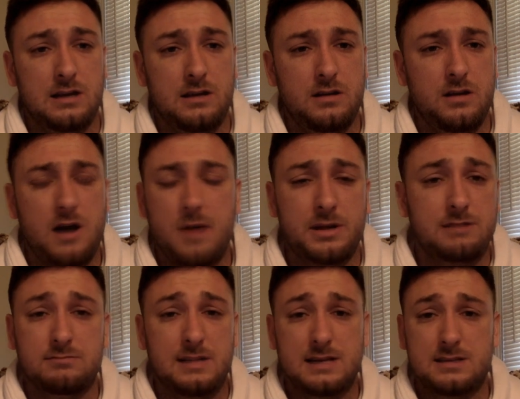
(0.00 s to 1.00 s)
yeah, I
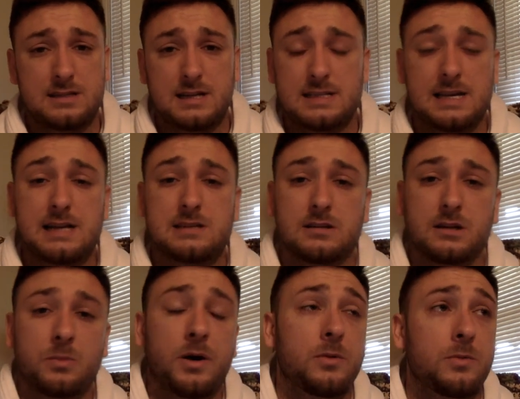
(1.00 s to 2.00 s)
mean, that's
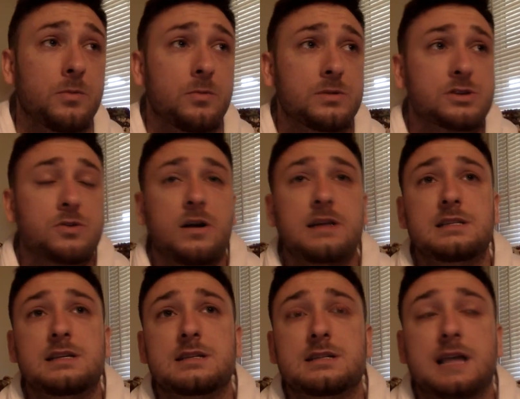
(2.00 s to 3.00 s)
excellent. But what's
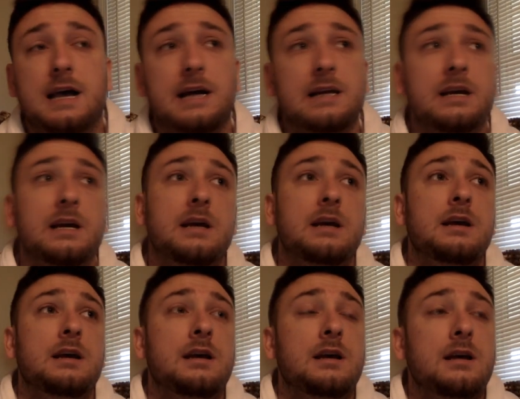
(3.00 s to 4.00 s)
crazy is that
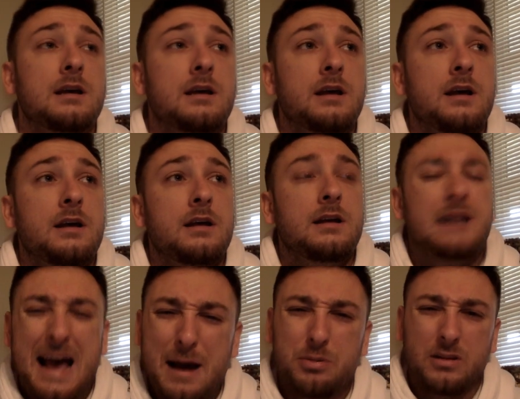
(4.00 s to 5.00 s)

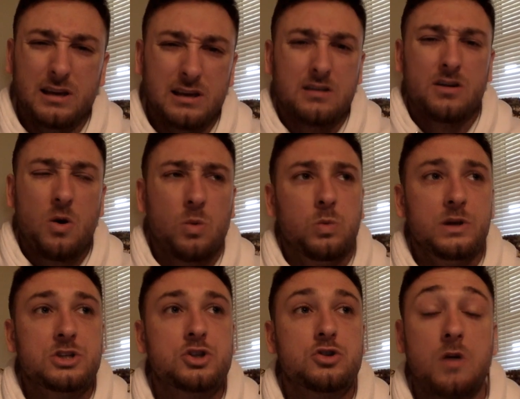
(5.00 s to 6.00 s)
Napoli, we
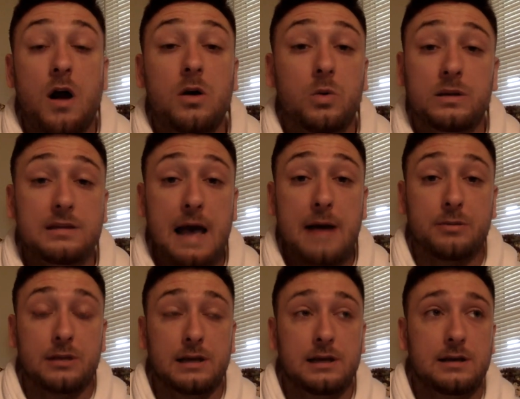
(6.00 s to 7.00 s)
struggle with
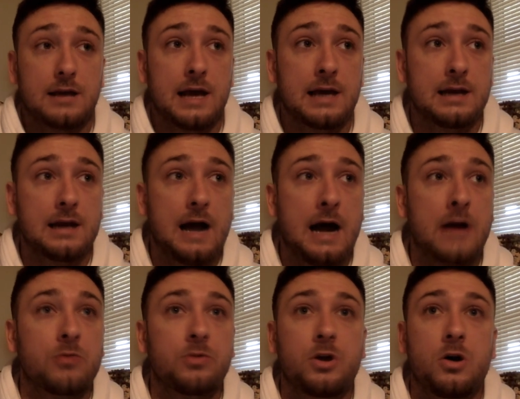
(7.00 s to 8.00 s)
Napoli. And I
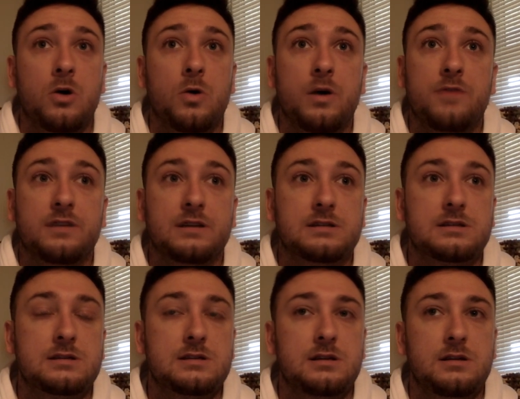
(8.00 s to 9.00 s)
don't know if
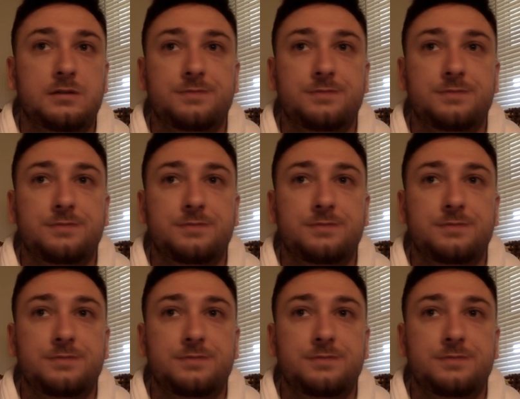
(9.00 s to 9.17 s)
it's